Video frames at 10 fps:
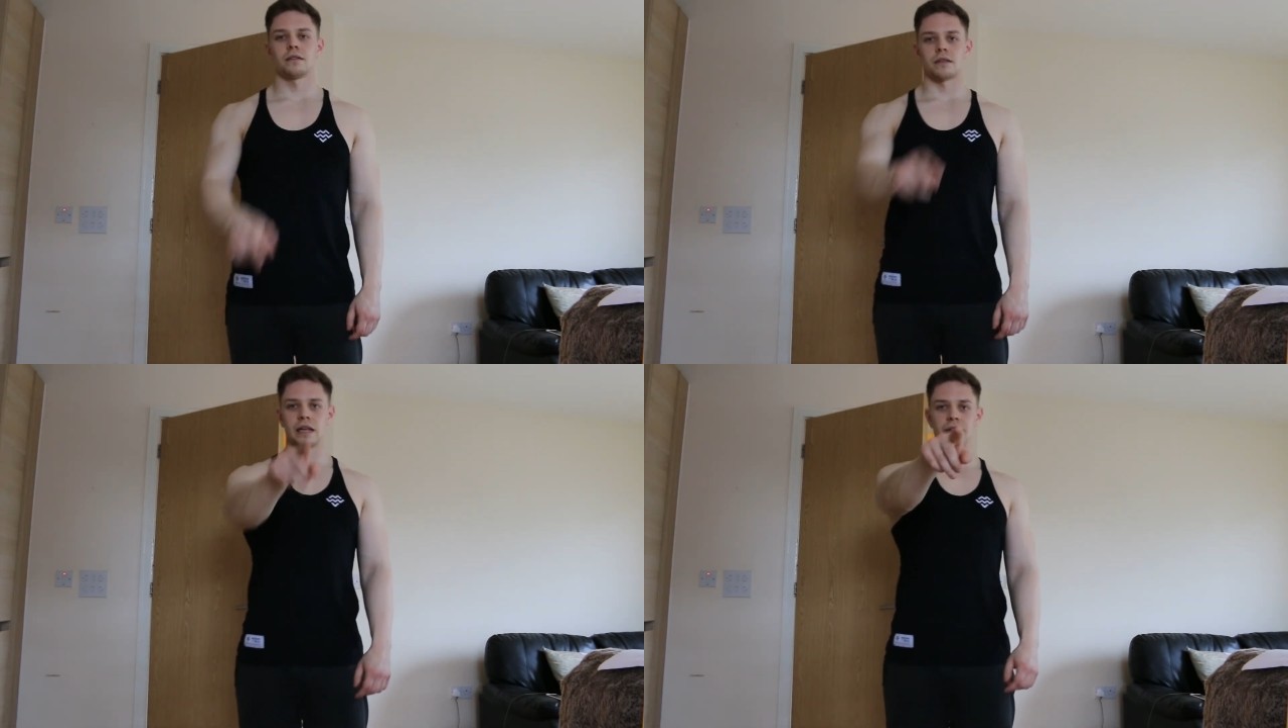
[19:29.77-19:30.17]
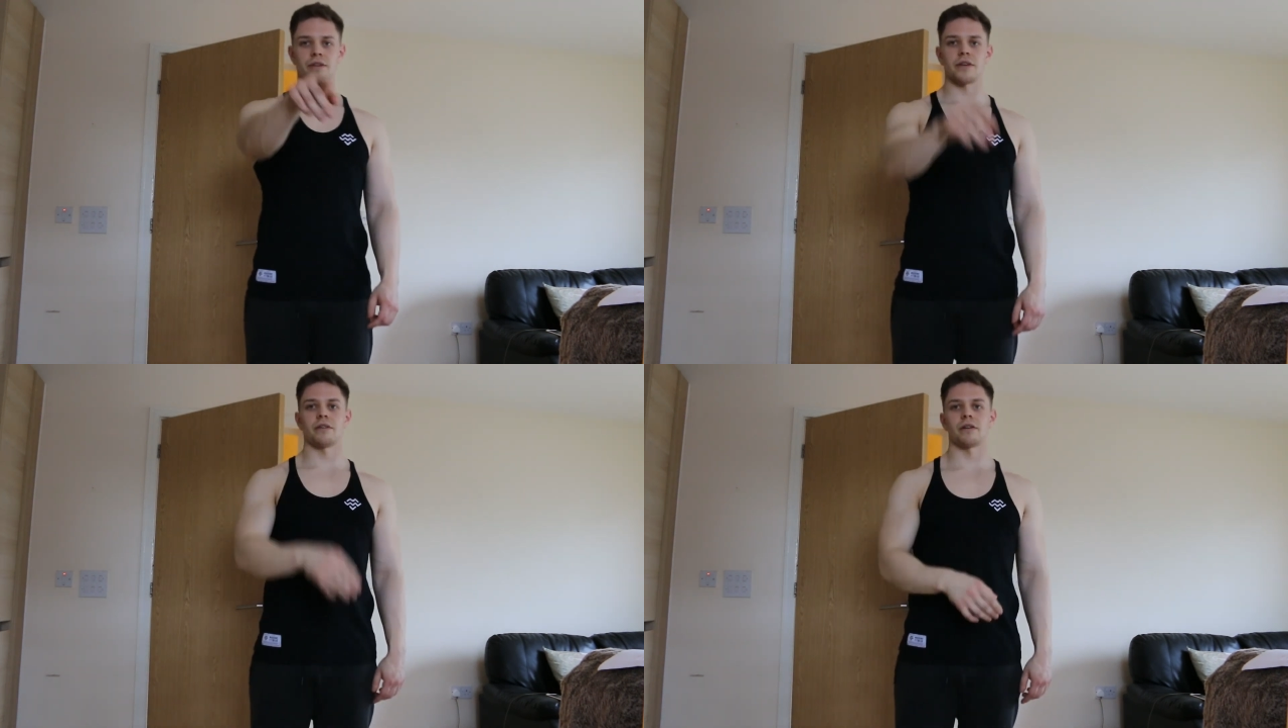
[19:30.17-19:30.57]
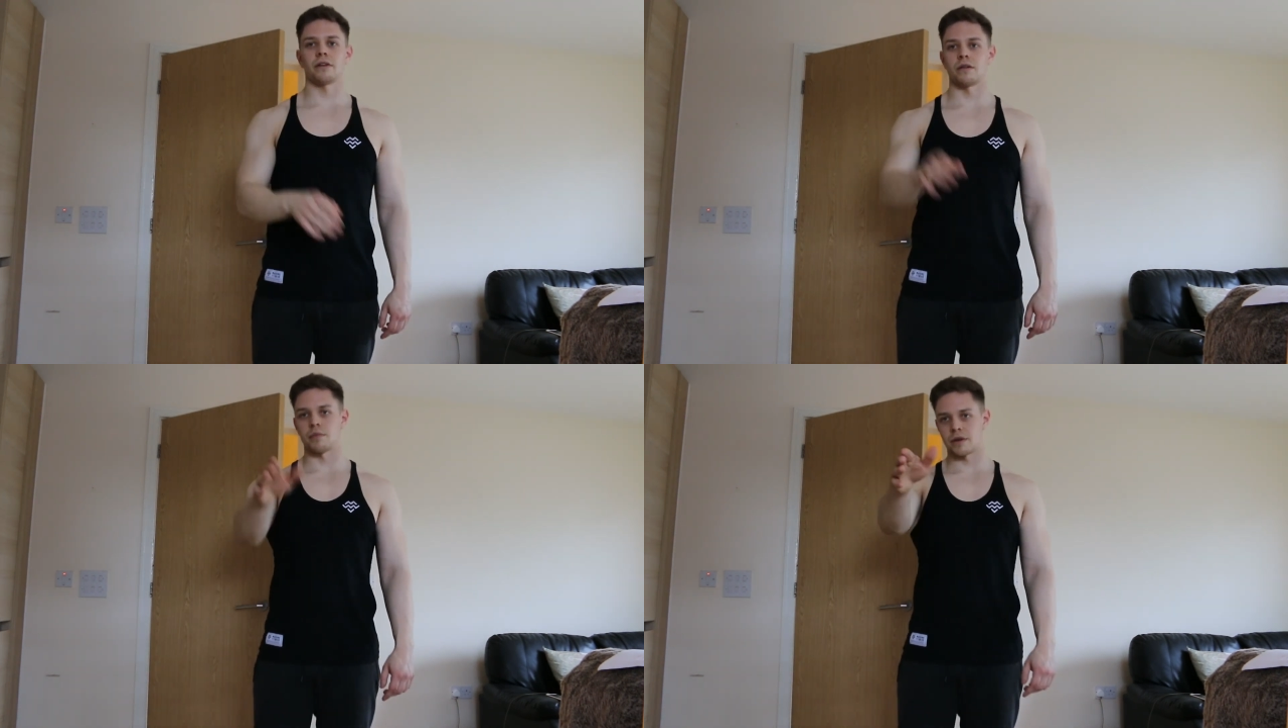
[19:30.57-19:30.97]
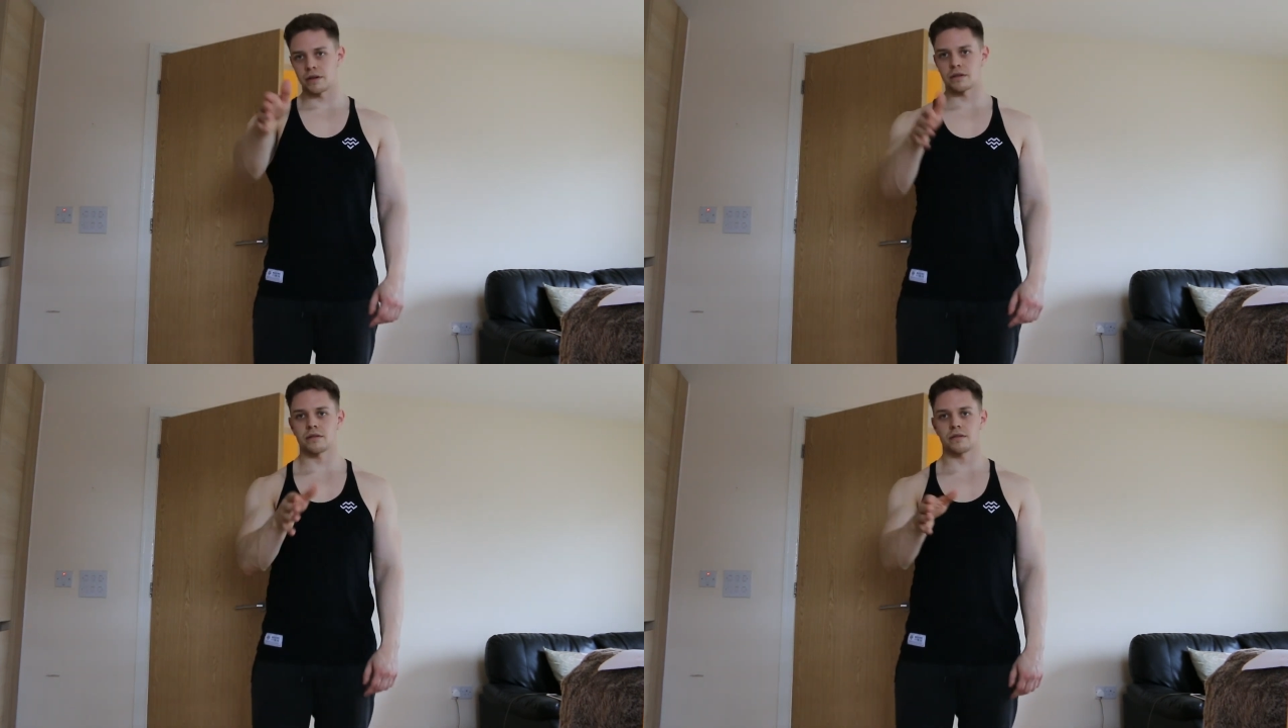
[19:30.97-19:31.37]
The lens is here, I know,
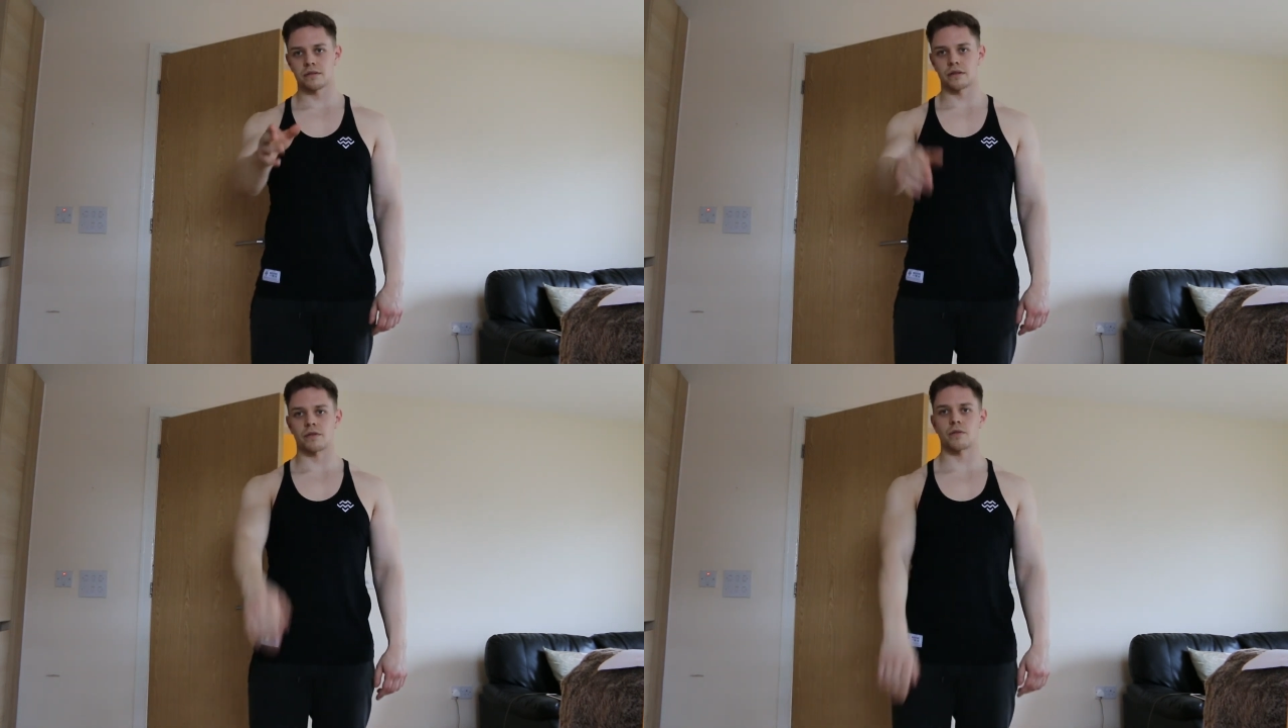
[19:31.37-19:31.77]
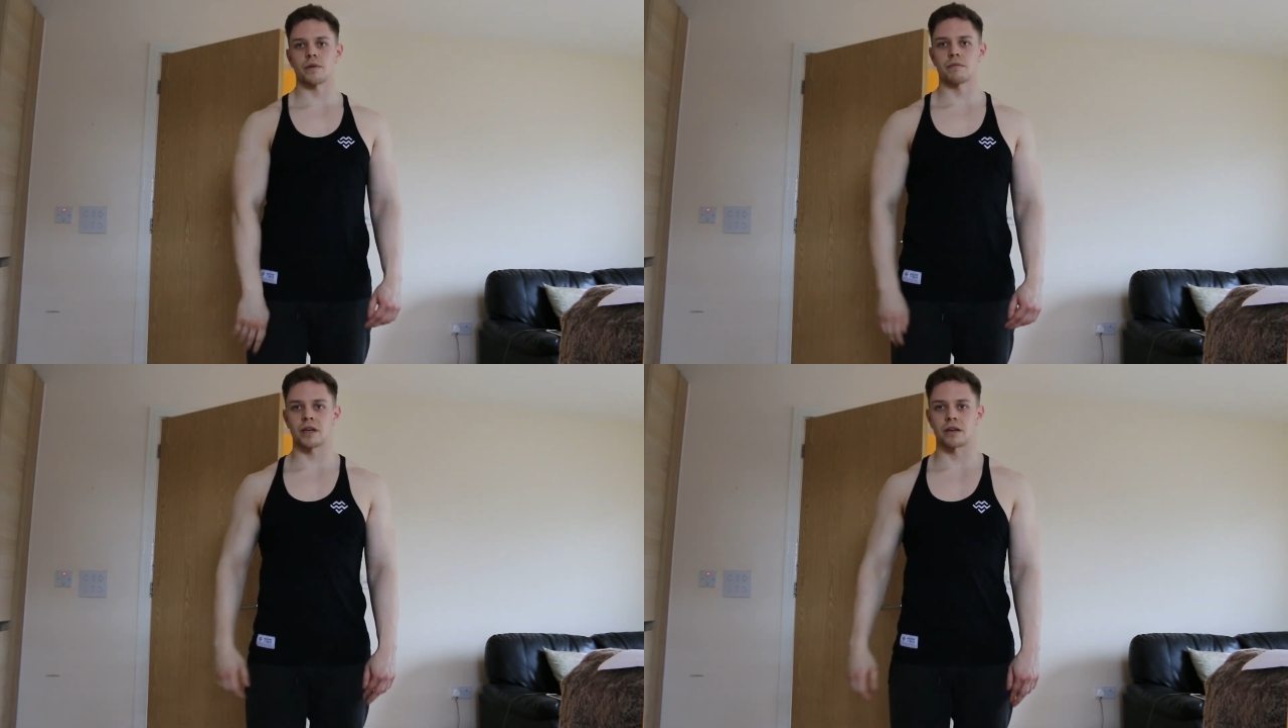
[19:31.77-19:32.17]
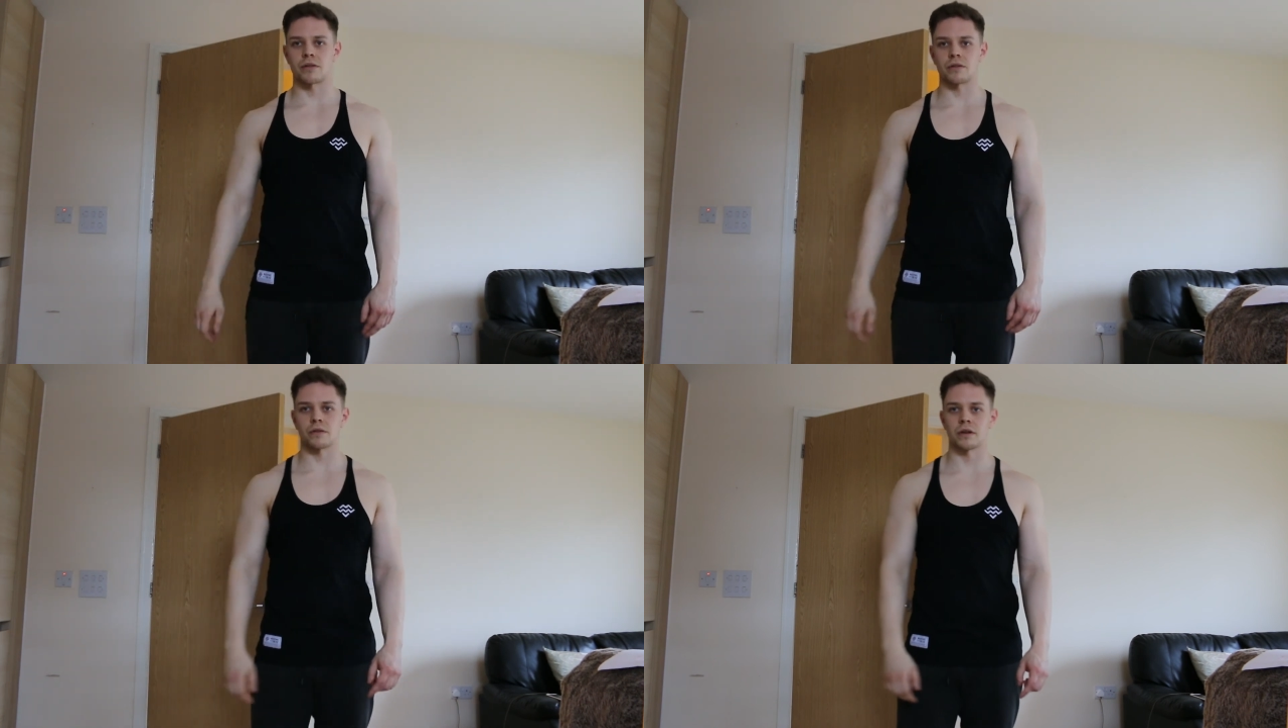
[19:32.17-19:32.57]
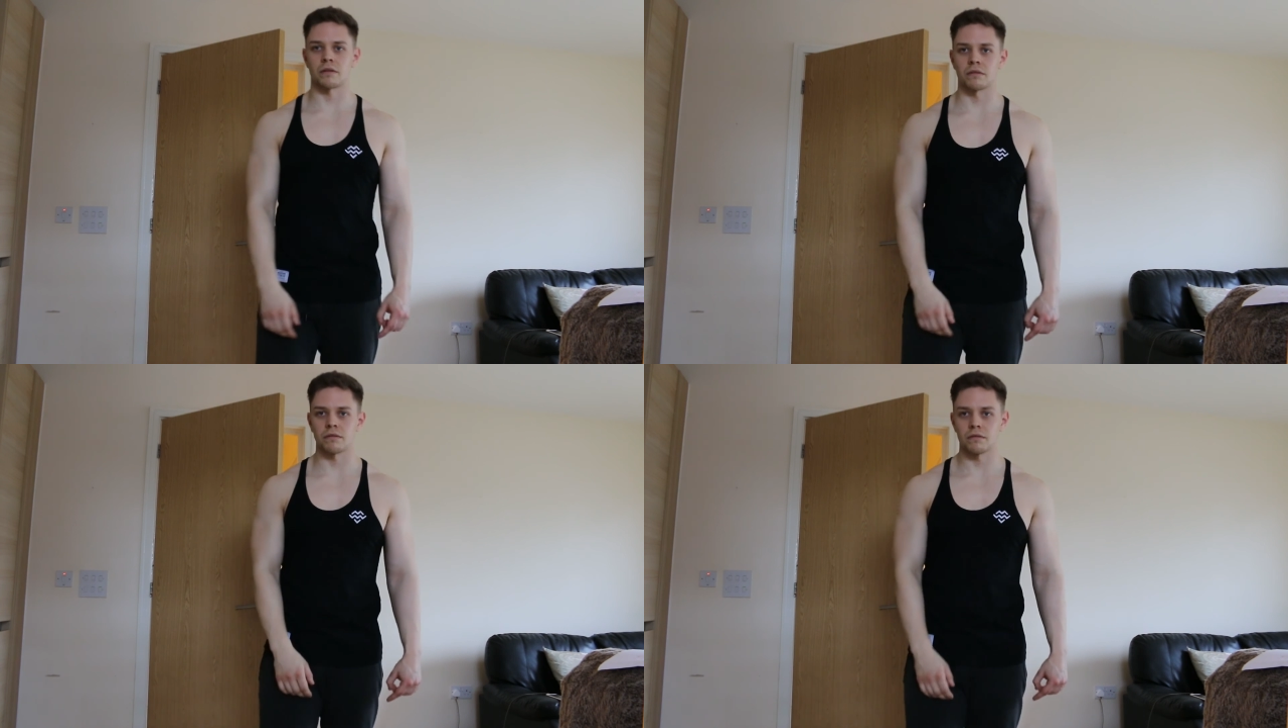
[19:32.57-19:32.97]
but I've just been making sure I
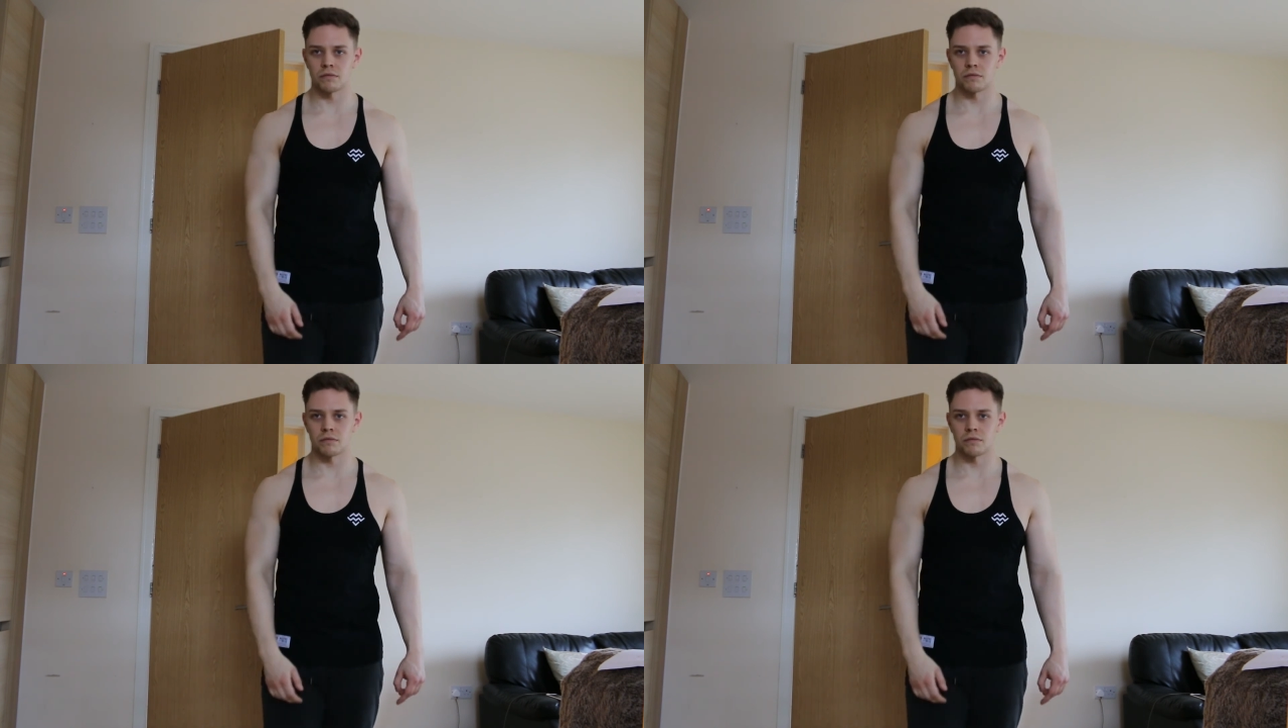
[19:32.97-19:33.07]
don't...